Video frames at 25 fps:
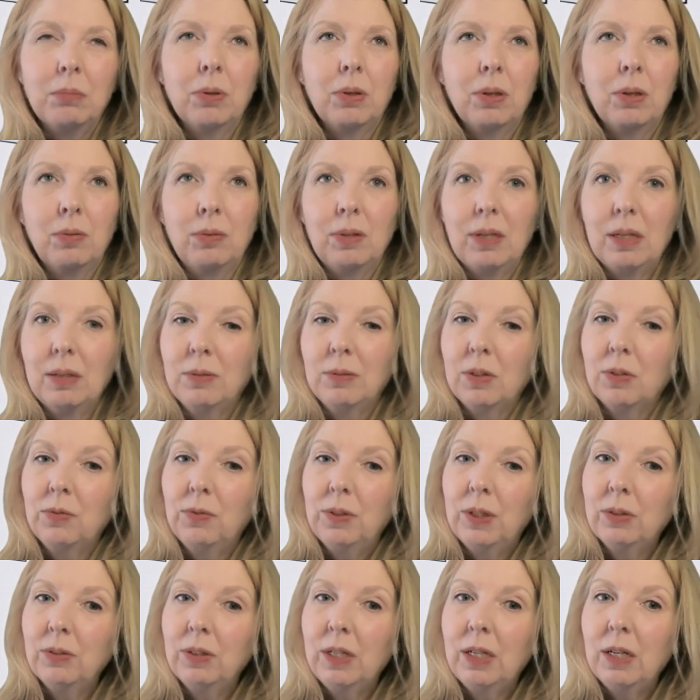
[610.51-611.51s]
pronouns are
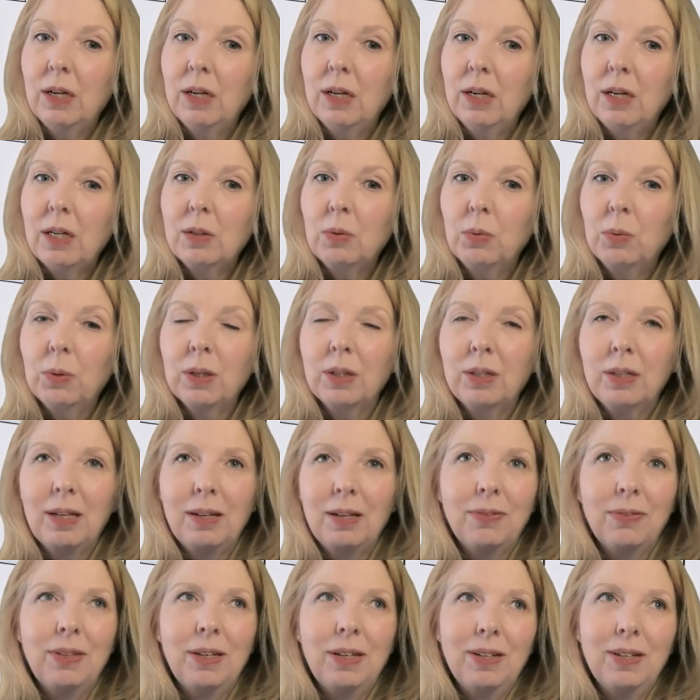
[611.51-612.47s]
very awkward if